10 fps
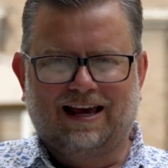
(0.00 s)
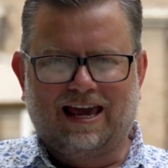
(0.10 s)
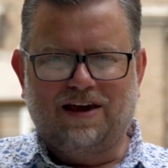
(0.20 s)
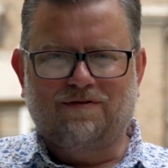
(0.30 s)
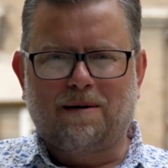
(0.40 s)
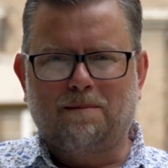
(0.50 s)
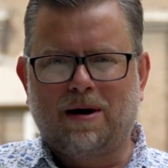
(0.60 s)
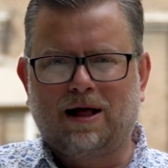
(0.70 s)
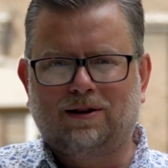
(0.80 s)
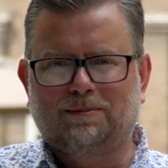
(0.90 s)
Ivan
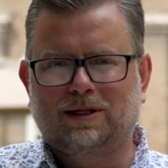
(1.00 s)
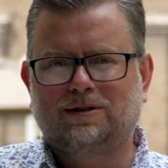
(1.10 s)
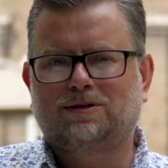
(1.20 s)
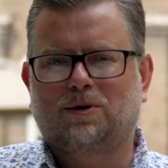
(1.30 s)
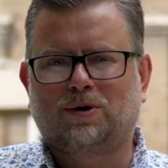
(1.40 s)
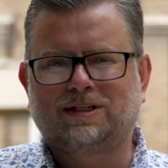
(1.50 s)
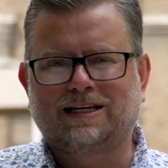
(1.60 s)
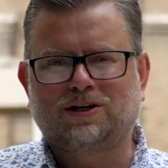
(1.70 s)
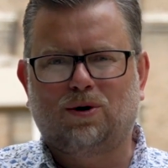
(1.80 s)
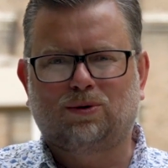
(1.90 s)
Mailmans was
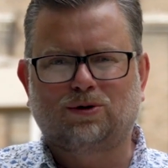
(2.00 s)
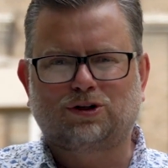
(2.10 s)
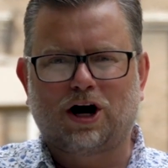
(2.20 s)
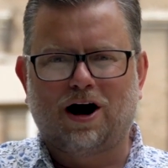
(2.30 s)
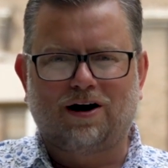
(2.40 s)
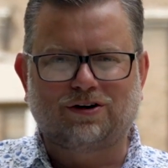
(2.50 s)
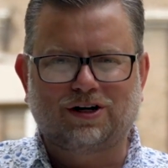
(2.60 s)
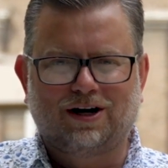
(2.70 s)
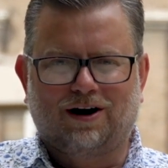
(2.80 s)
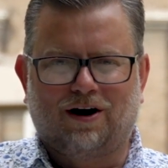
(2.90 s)
in total
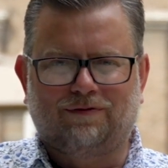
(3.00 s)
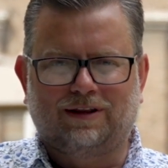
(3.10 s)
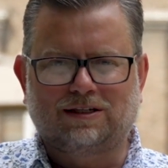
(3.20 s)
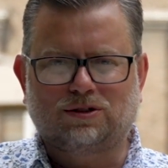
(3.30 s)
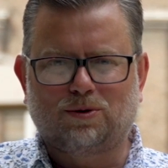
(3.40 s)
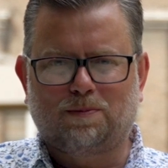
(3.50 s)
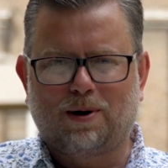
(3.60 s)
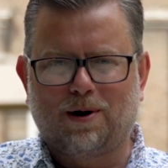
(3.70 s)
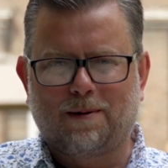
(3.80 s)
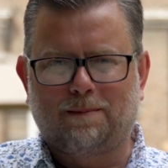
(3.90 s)
charge of this
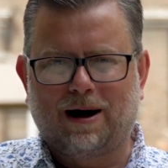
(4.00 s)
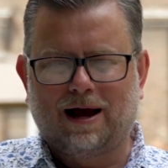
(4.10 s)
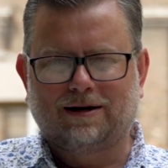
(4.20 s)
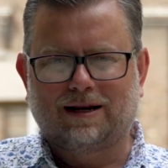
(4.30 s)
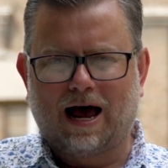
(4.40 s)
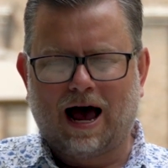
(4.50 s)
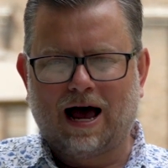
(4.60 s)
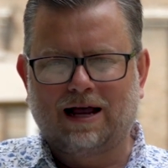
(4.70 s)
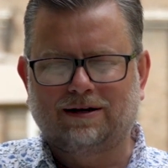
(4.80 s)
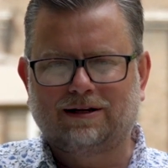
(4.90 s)
superb band,
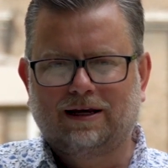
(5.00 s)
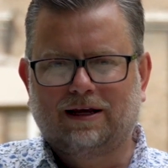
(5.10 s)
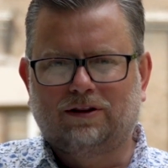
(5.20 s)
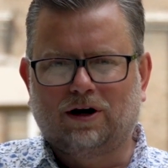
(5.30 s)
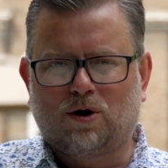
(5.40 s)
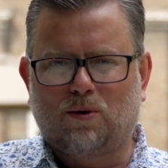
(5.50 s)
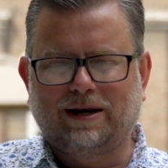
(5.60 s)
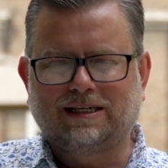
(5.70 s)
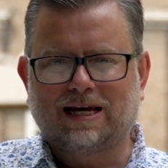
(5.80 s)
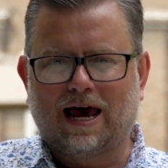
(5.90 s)
and the
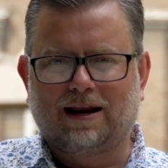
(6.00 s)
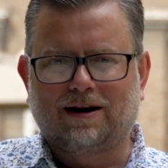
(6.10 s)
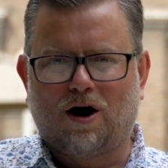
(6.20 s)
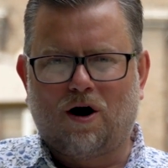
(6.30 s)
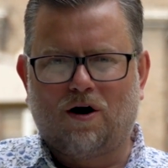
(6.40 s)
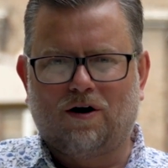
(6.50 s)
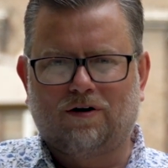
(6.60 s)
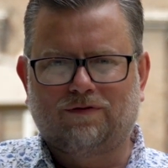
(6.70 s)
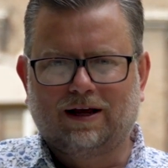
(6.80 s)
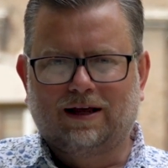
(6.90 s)
quintet
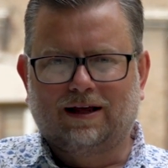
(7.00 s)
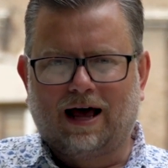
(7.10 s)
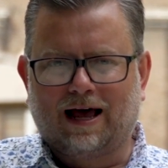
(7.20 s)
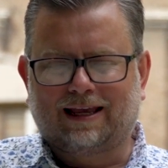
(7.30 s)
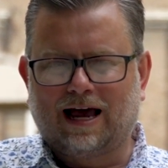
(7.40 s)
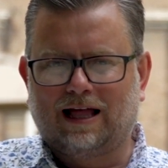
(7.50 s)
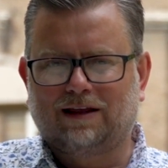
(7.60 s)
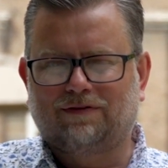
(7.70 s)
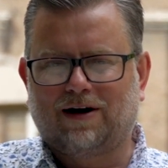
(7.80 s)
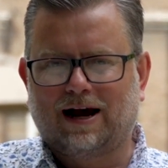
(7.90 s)
of
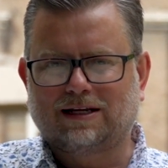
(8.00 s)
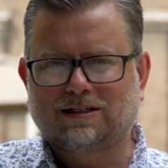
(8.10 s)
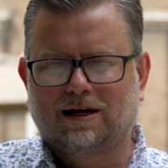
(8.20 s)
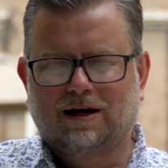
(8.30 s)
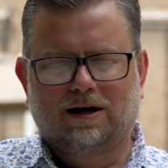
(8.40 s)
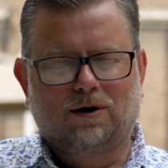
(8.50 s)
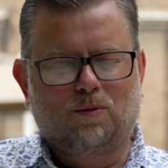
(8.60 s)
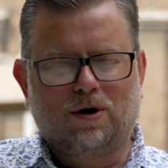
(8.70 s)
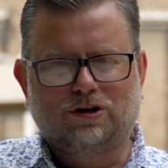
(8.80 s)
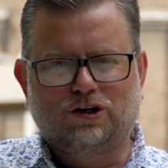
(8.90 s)
Calefax
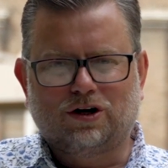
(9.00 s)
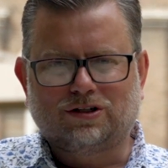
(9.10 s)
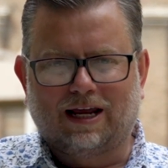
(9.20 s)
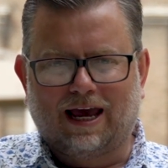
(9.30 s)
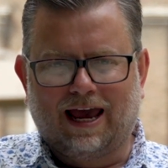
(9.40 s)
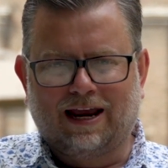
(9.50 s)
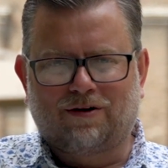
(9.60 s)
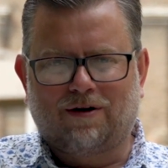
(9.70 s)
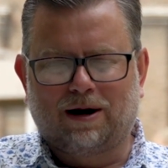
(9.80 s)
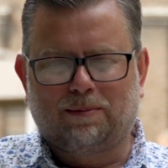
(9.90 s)
were just
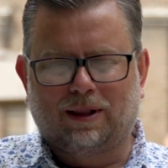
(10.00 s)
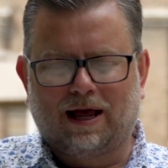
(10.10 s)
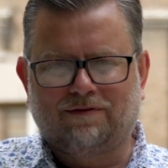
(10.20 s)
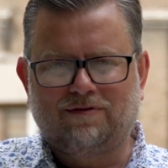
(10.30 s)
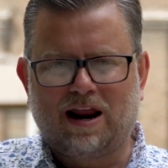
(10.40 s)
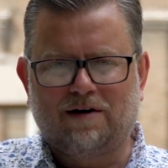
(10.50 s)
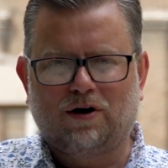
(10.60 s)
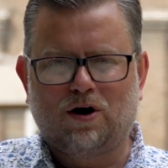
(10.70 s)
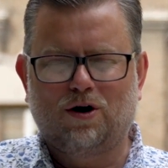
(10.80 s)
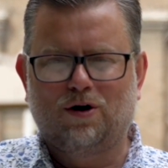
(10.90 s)
incredible. I have
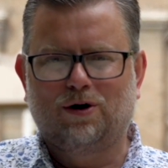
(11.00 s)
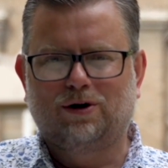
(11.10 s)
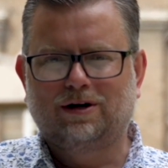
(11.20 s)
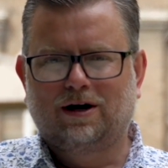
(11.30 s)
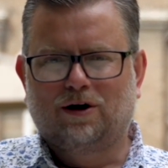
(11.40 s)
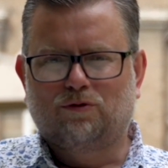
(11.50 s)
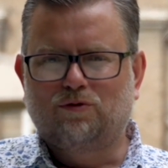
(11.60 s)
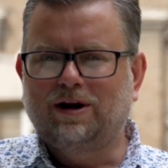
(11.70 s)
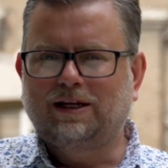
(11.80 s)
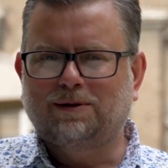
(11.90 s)
never heard
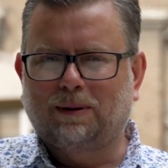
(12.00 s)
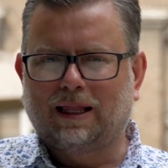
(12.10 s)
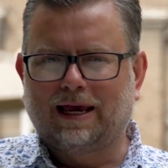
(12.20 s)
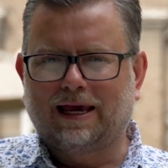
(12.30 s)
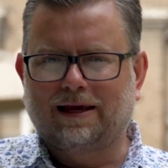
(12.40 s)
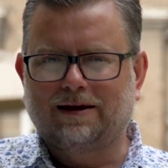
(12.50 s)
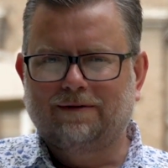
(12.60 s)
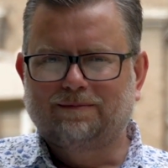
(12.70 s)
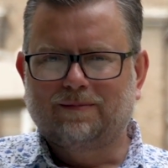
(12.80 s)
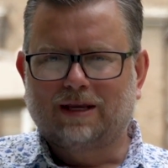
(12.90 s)
reed playing
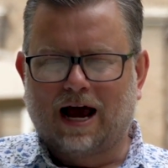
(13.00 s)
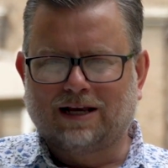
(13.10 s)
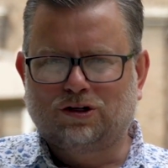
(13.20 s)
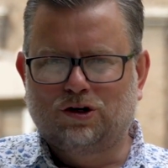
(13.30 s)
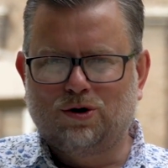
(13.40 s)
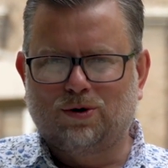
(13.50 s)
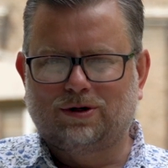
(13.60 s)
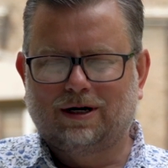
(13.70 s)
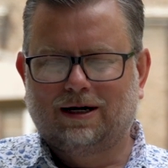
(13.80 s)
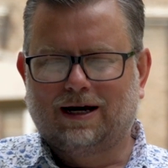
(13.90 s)
as
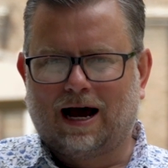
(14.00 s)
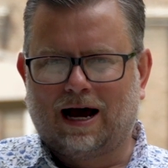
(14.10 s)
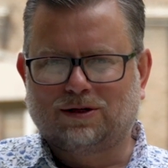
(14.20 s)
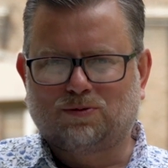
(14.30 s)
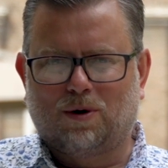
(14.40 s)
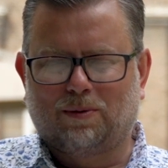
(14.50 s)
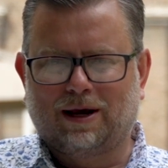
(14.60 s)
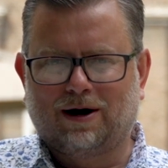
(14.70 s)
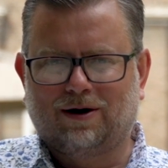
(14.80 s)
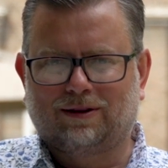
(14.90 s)
good as what
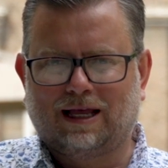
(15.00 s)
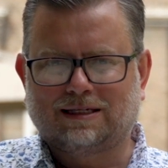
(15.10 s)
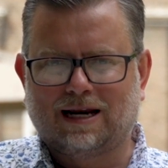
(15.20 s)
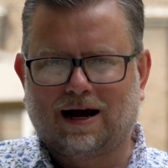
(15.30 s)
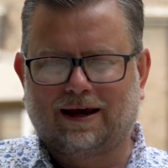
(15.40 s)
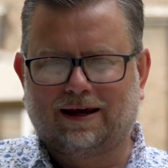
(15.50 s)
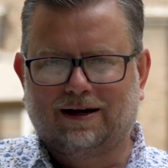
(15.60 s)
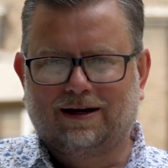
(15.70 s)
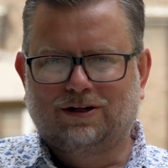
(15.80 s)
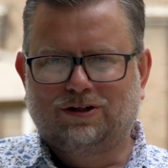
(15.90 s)
we heard last night.
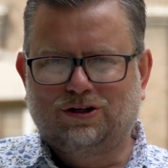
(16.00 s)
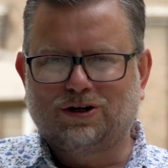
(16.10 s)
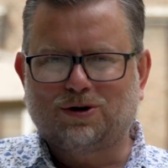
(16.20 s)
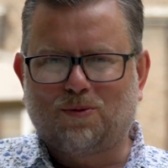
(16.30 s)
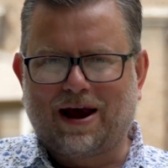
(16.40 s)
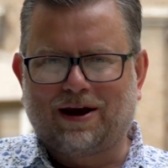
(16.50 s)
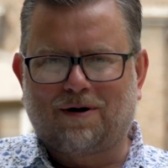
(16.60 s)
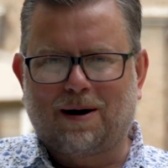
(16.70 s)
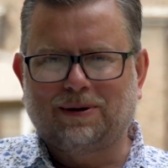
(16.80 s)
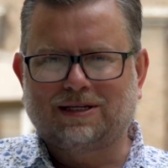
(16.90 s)
Just to whet
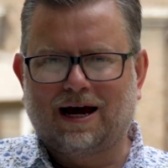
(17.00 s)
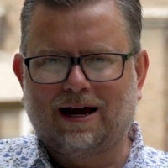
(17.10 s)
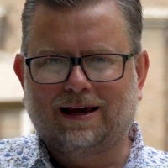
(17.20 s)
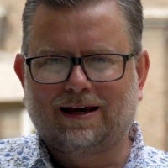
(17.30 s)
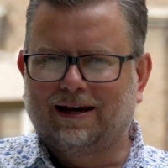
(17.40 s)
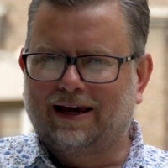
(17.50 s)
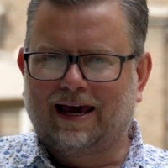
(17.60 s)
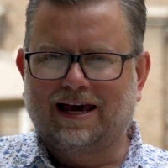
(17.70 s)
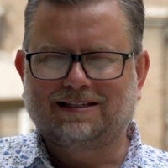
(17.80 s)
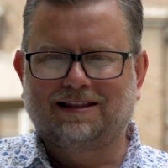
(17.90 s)
your appetite,
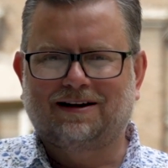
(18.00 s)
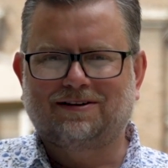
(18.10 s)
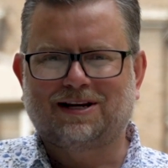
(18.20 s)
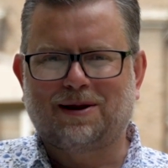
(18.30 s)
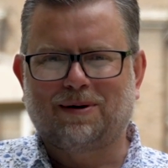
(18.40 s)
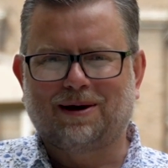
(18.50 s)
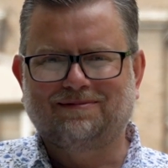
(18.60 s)
here's a little snippet.